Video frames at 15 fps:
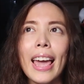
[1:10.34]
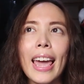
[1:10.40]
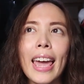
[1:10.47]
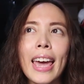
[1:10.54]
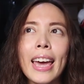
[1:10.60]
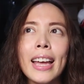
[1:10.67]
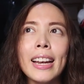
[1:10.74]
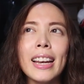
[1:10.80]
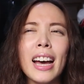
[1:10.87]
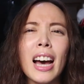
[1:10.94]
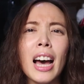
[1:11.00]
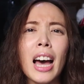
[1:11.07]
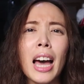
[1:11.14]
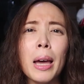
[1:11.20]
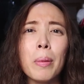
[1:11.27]
and
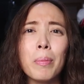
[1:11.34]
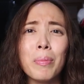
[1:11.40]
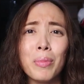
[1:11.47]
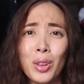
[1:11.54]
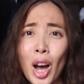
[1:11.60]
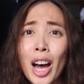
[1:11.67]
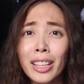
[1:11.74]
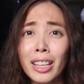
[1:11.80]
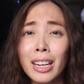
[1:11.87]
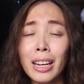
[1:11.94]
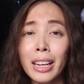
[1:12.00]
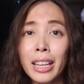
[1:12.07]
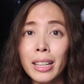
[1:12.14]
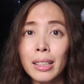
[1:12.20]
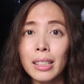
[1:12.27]
uh, I'm not an
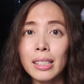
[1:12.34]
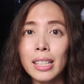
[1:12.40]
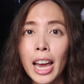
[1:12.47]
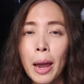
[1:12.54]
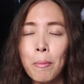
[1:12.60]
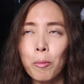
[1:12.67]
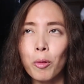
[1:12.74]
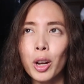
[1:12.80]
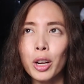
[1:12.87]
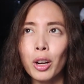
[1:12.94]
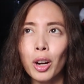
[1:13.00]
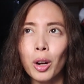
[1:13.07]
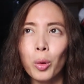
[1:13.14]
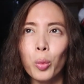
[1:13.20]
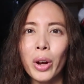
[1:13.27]
elite type
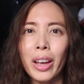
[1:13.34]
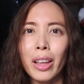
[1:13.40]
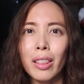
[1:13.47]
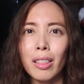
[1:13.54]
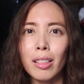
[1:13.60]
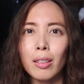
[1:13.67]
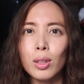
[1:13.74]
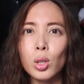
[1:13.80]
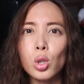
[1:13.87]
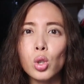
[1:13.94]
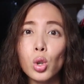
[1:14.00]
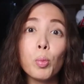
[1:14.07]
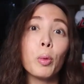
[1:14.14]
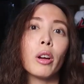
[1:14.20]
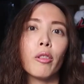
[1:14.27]
runner with
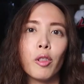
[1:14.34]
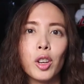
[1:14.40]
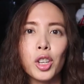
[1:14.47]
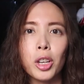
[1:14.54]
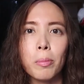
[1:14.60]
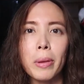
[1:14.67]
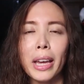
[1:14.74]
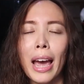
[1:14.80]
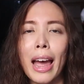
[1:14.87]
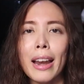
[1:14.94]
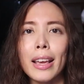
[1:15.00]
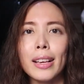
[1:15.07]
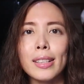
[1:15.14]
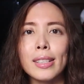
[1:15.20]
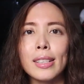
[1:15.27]
super efficient
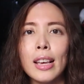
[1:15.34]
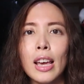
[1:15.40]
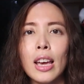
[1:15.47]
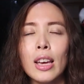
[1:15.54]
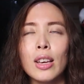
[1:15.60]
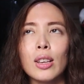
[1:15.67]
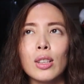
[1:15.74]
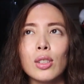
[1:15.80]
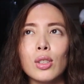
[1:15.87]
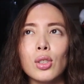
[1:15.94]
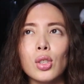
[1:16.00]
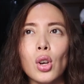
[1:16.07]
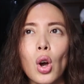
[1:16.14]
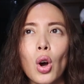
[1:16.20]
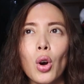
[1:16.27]
mechanics,
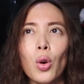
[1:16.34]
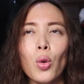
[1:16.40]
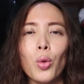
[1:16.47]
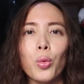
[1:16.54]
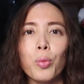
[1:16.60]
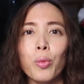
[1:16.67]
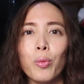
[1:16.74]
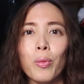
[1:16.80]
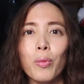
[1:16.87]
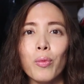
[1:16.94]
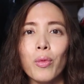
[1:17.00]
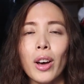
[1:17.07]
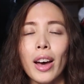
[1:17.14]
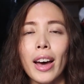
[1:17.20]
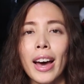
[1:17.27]
so
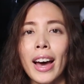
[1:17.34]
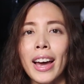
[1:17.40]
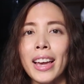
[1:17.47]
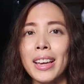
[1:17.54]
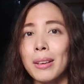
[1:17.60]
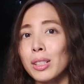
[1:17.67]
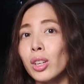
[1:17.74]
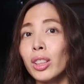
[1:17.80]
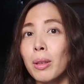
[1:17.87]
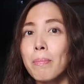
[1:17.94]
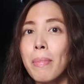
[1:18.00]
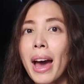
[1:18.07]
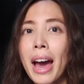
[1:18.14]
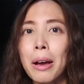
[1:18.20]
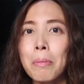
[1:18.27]
I took
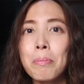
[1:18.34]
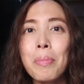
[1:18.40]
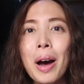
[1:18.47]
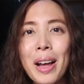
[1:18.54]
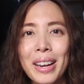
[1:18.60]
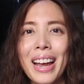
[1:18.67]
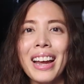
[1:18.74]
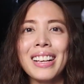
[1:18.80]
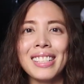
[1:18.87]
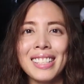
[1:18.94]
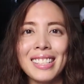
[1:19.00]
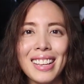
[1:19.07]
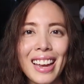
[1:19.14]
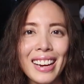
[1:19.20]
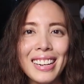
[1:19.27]
them back. But I,
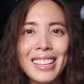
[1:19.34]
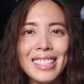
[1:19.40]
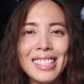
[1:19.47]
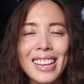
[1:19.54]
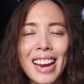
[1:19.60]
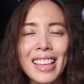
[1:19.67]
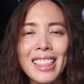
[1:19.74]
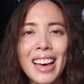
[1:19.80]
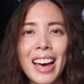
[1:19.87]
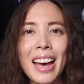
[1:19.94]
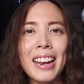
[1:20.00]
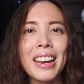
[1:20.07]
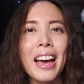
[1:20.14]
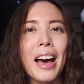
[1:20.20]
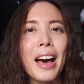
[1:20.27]
I did say
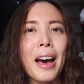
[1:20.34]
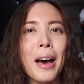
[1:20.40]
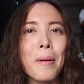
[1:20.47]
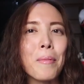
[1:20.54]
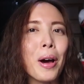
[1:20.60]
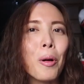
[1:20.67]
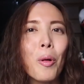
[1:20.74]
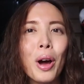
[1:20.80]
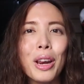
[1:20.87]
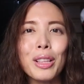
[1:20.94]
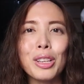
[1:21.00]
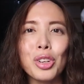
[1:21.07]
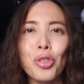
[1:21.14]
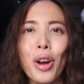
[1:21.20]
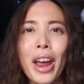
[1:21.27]
that um, I wanted
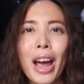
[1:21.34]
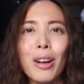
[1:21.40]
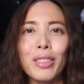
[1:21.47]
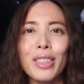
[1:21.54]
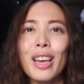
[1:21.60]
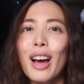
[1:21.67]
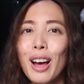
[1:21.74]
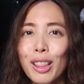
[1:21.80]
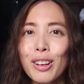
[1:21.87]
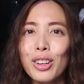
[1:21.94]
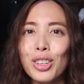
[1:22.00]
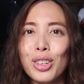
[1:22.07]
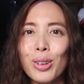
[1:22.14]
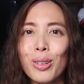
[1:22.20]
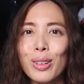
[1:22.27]
to try out the
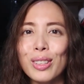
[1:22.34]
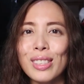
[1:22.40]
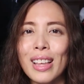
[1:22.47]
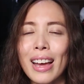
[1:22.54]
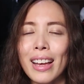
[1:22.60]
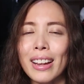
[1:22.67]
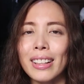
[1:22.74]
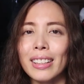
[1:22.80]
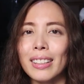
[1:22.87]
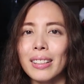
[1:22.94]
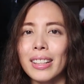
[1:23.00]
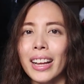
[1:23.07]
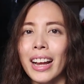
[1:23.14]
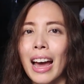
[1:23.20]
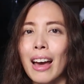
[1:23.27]
other shoes that
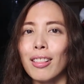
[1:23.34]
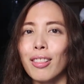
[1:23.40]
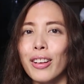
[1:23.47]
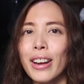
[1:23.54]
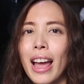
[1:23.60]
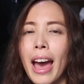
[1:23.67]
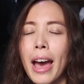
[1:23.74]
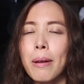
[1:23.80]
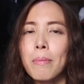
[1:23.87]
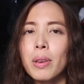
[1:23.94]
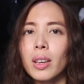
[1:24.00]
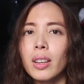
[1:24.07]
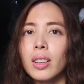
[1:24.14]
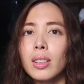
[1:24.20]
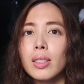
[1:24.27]
Decathlon had
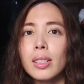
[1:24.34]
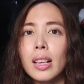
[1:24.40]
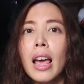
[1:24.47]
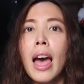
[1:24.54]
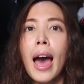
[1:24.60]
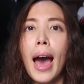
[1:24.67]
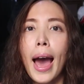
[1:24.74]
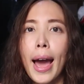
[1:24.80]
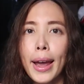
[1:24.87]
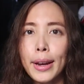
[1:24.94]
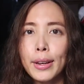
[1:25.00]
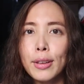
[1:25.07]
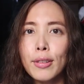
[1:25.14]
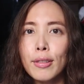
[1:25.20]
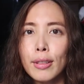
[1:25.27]
because
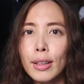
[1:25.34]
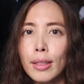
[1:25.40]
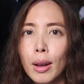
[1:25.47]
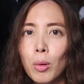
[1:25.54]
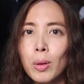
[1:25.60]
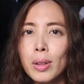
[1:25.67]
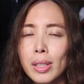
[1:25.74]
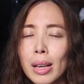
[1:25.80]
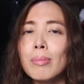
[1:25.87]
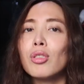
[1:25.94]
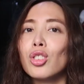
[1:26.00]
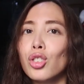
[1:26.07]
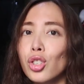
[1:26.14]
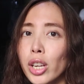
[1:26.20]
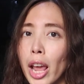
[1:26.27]
I knew that there were
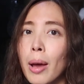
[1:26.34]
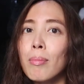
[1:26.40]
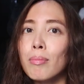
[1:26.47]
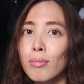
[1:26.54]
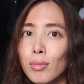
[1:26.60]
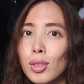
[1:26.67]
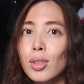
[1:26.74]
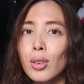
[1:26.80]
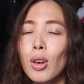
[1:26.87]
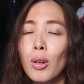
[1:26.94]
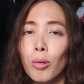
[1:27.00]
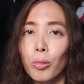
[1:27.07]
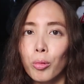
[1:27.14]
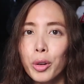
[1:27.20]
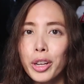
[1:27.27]
some gems,
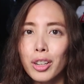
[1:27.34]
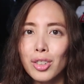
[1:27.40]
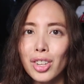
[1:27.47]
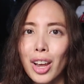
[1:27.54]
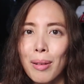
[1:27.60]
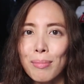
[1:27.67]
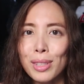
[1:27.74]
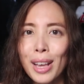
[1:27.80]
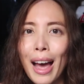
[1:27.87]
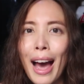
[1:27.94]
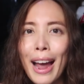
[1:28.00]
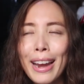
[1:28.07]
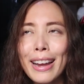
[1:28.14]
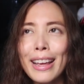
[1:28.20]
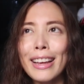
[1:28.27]
real gems,
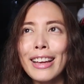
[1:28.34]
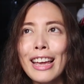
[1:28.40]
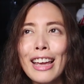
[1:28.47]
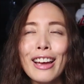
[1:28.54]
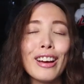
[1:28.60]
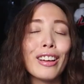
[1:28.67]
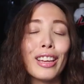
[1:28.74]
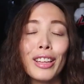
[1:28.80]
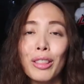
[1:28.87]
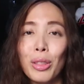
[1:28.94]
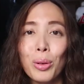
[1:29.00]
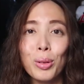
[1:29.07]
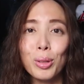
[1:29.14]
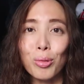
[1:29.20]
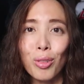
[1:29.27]
hiding in
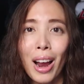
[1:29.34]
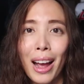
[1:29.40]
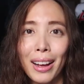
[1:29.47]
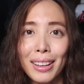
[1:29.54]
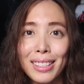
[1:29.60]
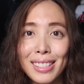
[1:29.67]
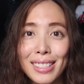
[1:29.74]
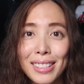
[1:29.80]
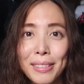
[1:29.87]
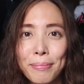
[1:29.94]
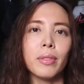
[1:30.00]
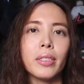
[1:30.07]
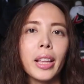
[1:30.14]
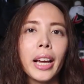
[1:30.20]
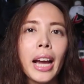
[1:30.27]
those racks.
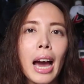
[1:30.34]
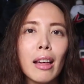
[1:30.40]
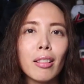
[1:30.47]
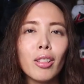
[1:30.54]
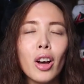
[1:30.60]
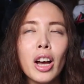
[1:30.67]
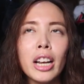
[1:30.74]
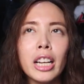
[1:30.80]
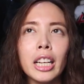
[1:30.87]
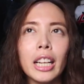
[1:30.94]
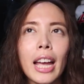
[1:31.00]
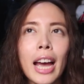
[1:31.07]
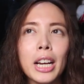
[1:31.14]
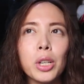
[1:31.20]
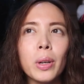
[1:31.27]
Decathlon
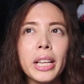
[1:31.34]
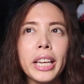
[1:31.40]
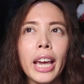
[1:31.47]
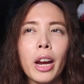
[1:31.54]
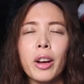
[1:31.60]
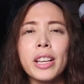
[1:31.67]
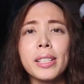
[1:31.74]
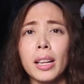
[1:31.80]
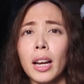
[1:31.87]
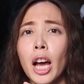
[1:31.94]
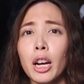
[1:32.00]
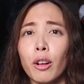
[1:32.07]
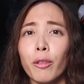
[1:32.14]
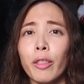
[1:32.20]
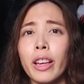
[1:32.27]
actually carries a
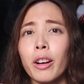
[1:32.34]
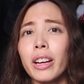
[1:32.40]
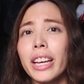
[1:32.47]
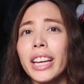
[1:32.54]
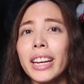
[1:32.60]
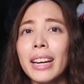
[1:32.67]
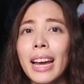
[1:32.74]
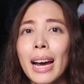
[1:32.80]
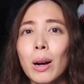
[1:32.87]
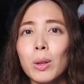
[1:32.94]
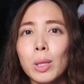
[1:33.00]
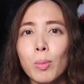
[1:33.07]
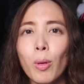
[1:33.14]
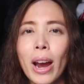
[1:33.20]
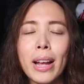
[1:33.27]
lot of their
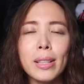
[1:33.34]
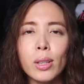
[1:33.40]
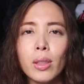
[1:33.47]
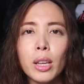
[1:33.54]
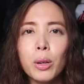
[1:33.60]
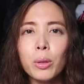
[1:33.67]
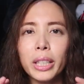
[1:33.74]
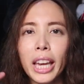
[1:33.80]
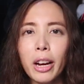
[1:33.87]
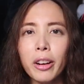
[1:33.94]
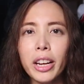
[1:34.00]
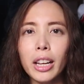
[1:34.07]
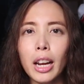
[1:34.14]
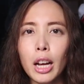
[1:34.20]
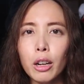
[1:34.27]
in-house brands, so they don't
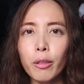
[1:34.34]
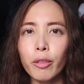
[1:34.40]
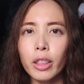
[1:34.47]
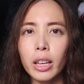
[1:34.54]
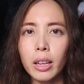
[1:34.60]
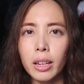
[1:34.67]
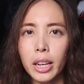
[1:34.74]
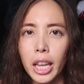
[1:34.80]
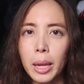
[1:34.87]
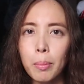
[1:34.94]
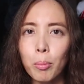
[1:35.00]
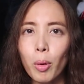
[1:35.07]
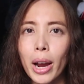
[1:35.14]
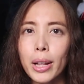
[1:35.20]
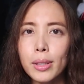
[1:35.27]
carry a lot of the
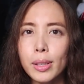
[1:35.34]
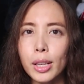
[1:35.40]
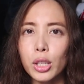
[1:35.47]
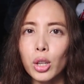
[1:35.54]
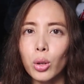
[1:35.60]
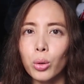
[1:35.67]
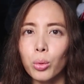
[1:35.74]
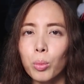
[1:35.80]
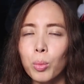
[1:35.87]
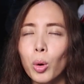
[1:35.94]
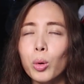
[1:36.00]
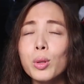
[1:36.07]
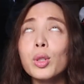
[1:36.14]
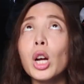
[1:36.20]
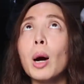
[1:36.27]
name brands that you
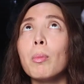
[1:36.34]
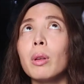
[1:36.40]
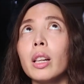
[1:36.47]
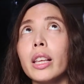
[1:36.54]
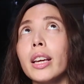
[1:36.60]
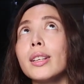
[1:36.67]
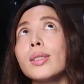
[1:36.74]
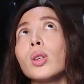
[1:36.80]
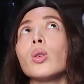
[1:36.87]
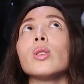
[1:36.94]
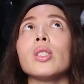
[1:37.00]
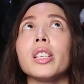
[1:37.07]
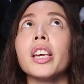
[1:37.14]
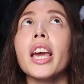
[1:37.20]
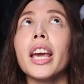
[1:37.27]
most commonly
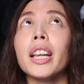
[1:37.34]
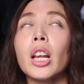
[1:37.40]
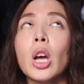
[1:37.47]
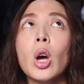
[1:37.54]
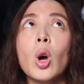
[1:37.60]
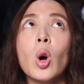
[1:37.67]
associate